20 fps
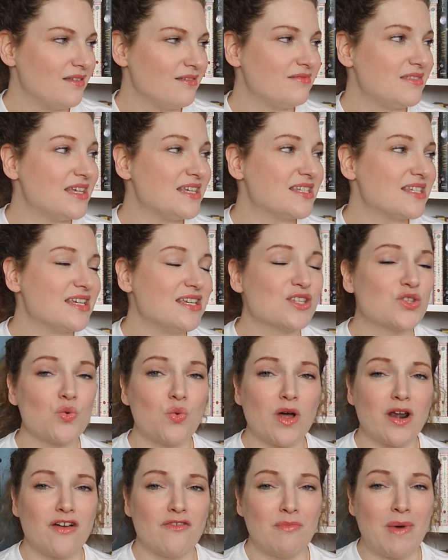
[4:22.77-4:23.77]
this is
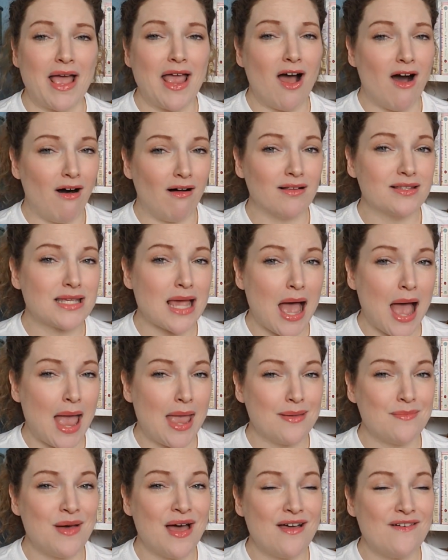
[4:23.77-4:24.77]
one of my
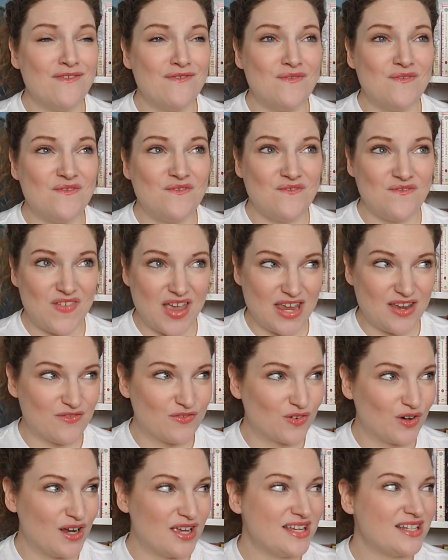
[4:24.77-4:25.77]
all-time
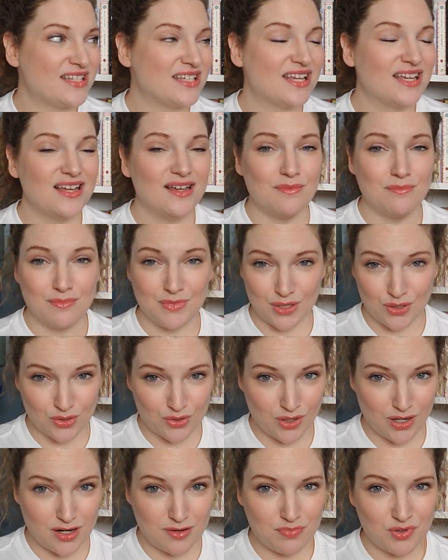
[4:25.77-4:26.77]
favorite middle
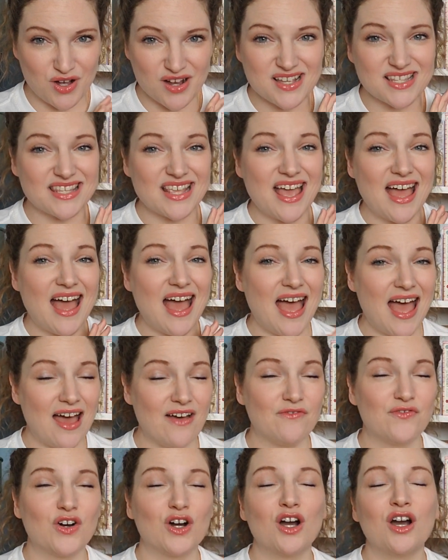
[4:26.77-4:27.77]
grade books
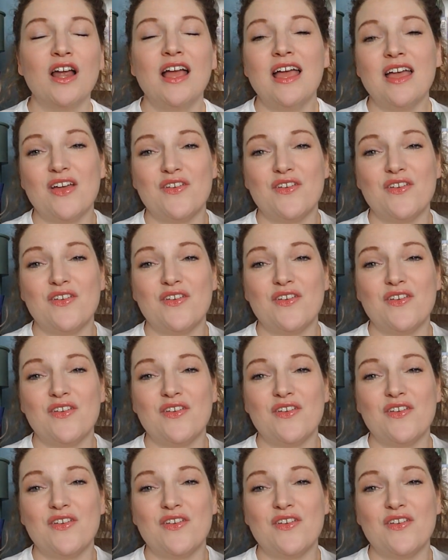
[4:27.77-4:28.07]
ever.